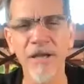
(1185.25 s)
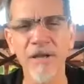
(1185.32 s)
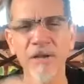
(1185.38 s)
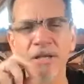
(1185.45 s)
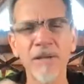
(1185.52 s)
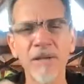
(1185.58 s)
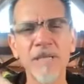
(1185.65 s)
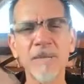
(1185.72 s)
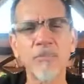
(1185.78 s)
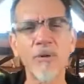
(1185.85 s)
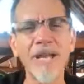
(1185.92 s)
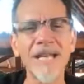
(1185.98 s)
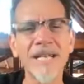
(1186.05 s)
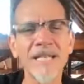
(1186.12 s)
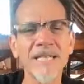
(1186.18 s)
it's, it's
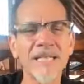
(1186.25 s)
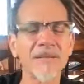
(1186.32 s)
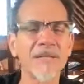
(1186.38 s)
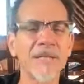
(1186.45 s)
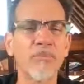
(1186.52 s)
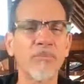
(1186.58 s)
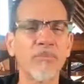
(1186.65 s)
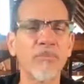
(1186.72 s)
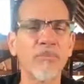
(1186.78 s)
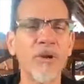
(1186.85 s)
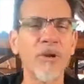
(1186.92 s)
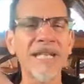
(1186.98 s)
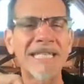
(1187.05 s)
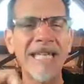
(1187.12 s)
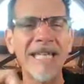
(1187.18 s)
spreading
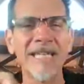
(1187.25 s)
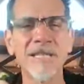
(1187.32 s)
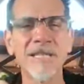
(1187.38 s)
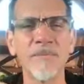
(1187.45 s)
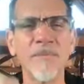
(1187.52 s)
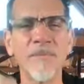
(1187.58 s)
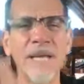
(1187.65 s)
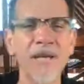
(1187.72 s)
spreading seeds,